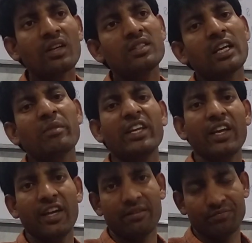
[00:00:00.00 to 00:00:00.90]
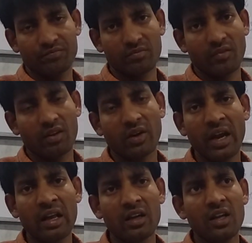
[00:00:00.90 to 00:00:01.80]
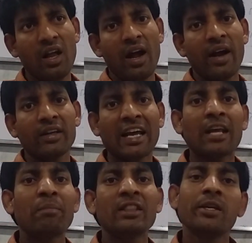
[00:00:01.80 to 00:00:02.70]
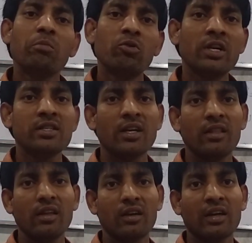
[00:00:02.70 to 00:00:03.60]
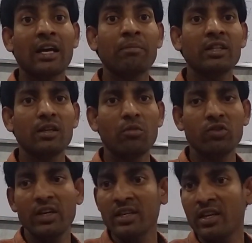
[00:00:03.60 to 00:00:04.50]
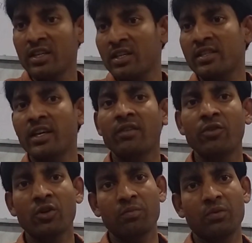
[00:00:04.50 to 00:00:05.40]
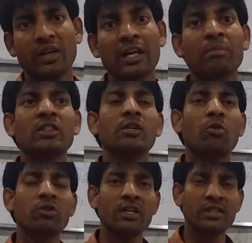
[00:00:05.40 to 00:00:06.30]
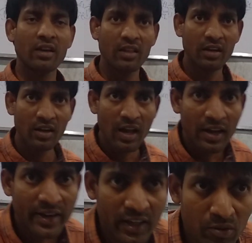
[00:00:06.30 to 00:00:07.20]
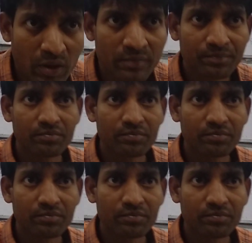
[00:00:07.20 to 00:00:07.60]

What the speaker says: Germany area. Okay, na? And Carpathian mountains are there. Carpathian mountains, eastern side of Europe. Carpathian mountains are there. Next one.